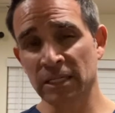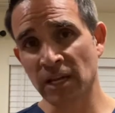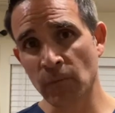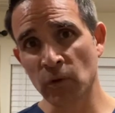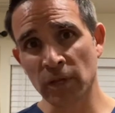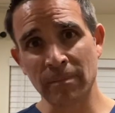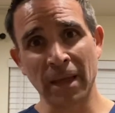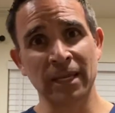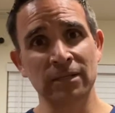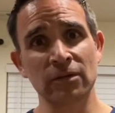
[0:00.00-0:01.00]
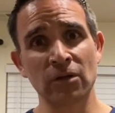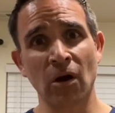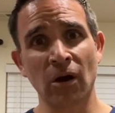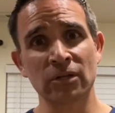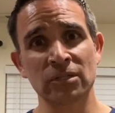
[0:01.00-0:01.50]
time we'll get back into the
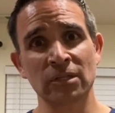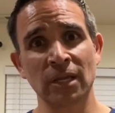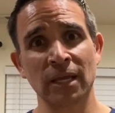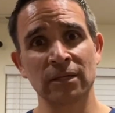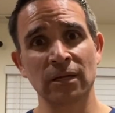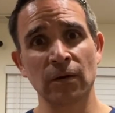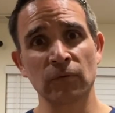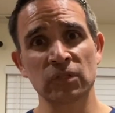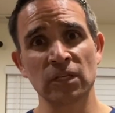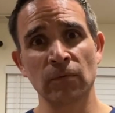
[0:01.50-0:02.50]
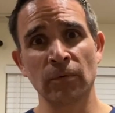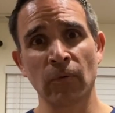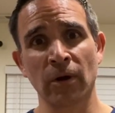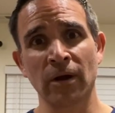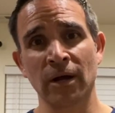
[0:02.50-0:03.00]
cars and we'll see what we
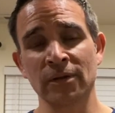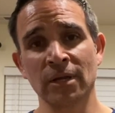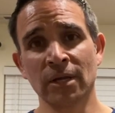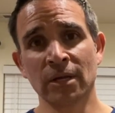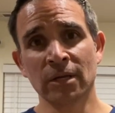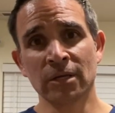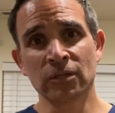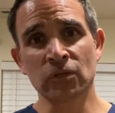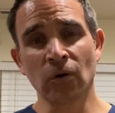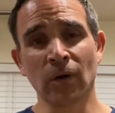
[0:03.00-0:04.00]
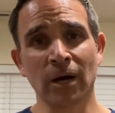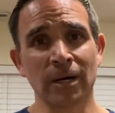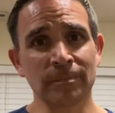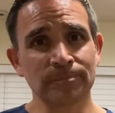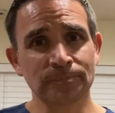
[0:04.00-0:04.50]
work on.
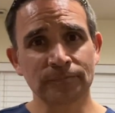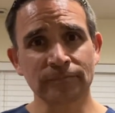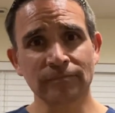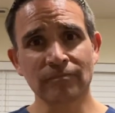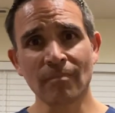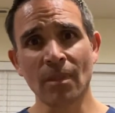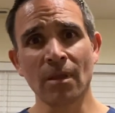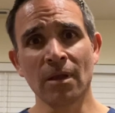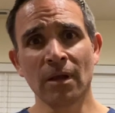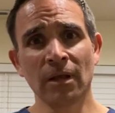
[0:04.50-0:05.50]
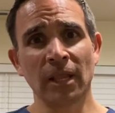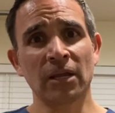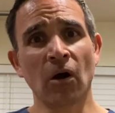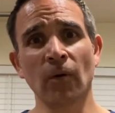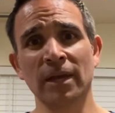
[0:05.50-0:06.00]
So like
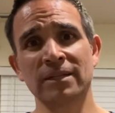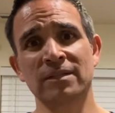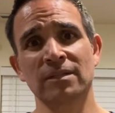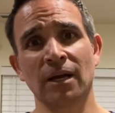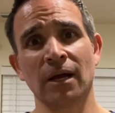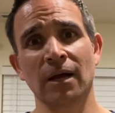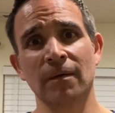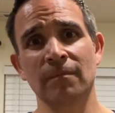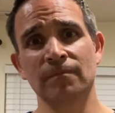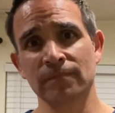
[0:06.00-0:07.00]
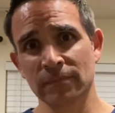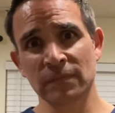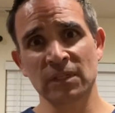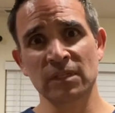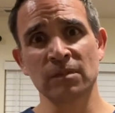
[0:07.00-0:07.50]
always,
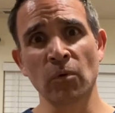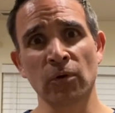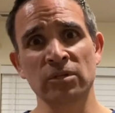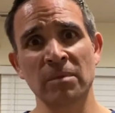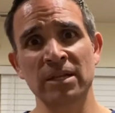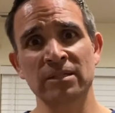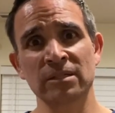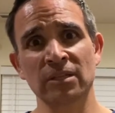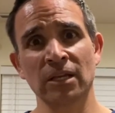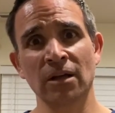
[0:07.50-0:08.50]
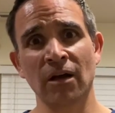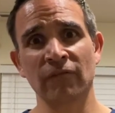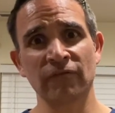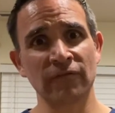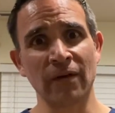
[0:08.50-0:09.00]
this is Motors and Medicine signing
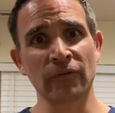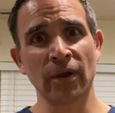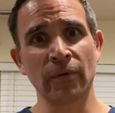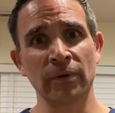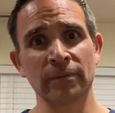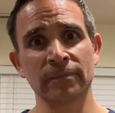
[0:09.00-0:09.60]
off. Have a great one.